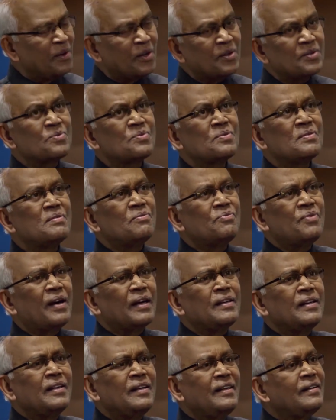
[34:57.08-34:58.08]
Because
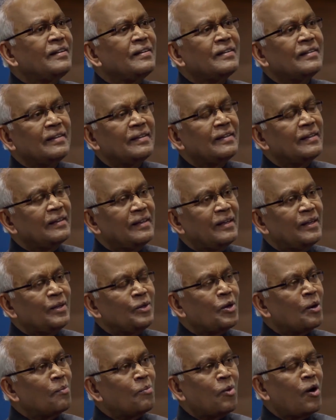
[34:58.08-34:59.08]
finally,
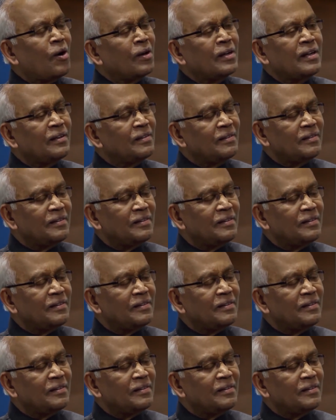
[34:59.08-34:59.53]
You are born